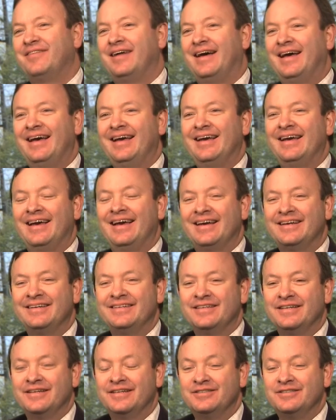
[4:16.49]
I had
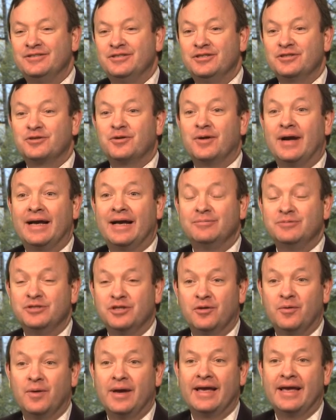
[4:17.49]
to describe
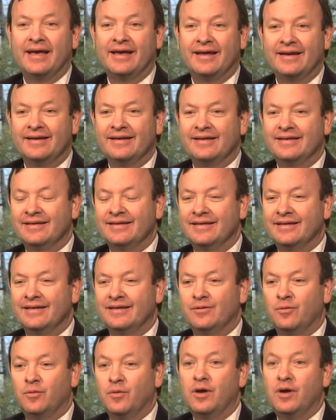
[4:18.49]
JoAnne
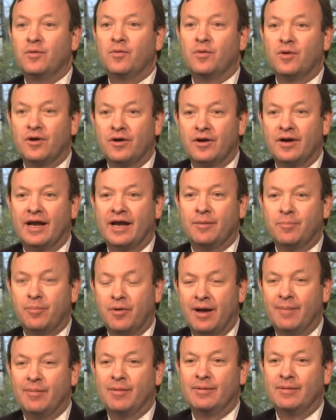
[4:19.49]
in 1 word, I'd
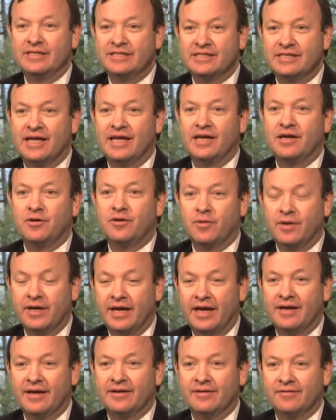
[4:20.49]
probably say
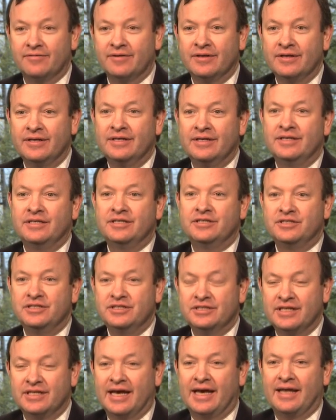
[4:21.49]
creative.
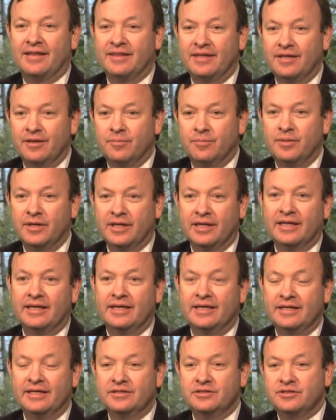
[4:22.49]
She's got the
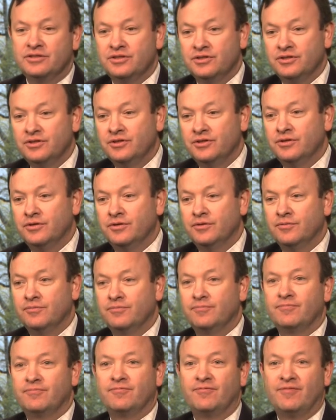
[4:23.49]
ability to
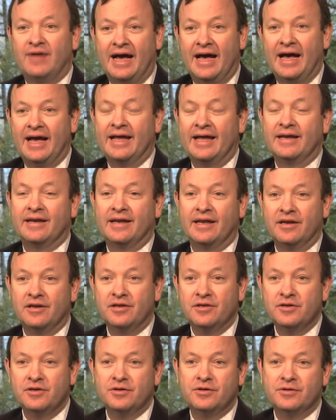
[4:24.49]
find and
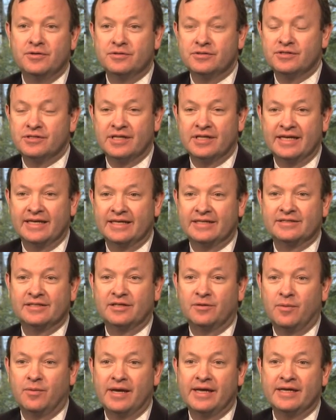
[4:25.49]
use things
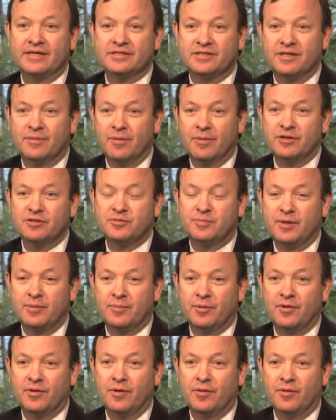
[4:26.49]
in ways that most
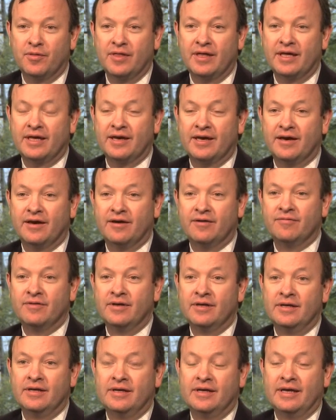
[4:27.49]
people don't think of,
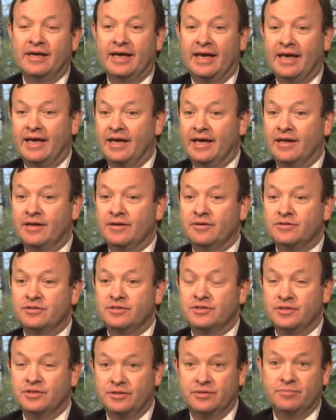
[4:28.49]
and
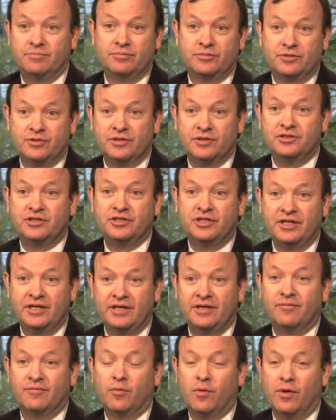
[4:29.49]
to
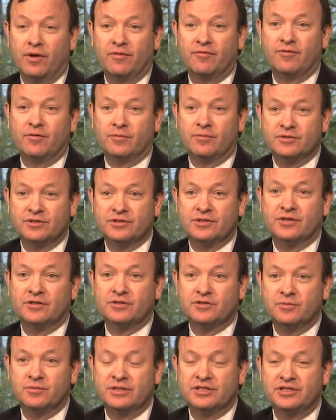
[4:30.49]
achieve wonderful
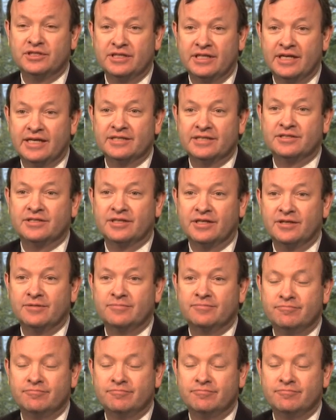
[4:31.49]
results when she does so.